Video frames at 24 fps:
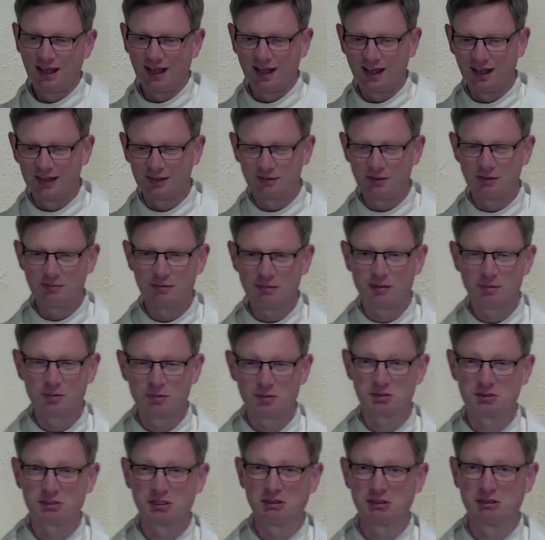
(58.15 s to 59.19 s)
And the wee baby
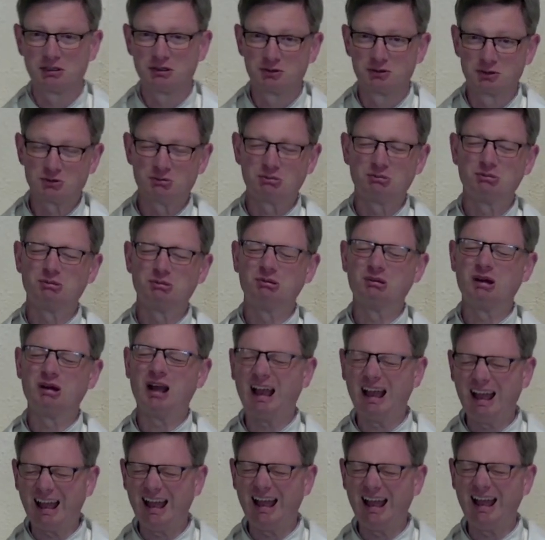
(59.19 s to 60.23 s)
was just sitting there just,
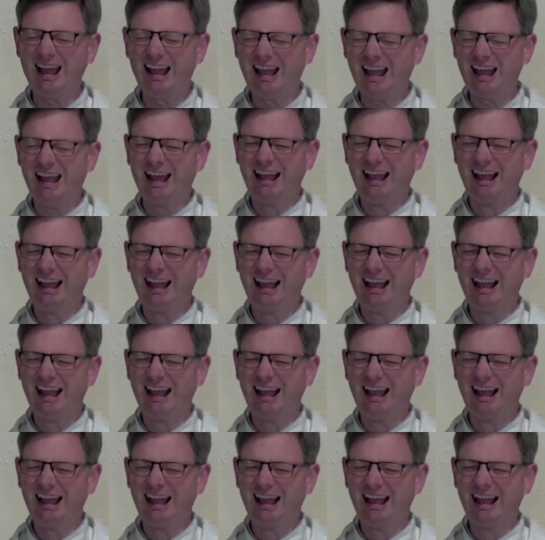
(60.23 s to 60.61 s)
wah,